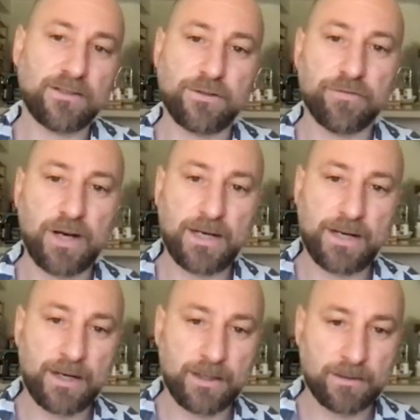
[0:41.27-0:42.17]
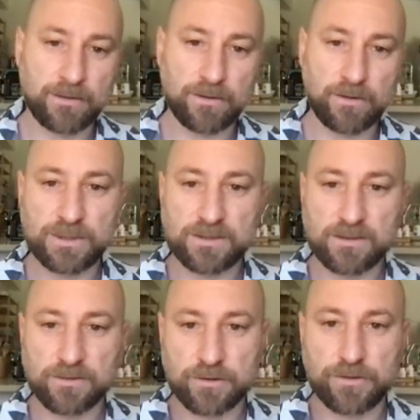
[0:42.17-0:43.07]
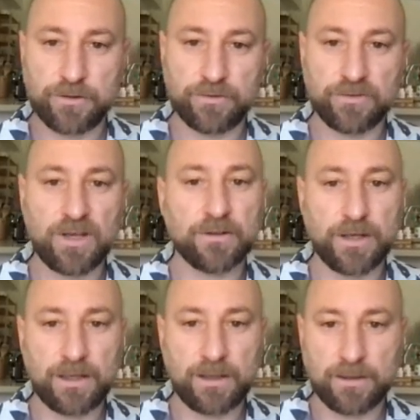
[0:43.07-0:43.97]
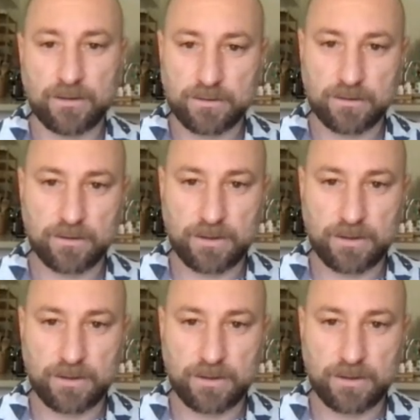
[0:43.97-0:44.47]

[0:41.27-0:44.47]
that's due Friday night, and then the quizzes are due Saturday night,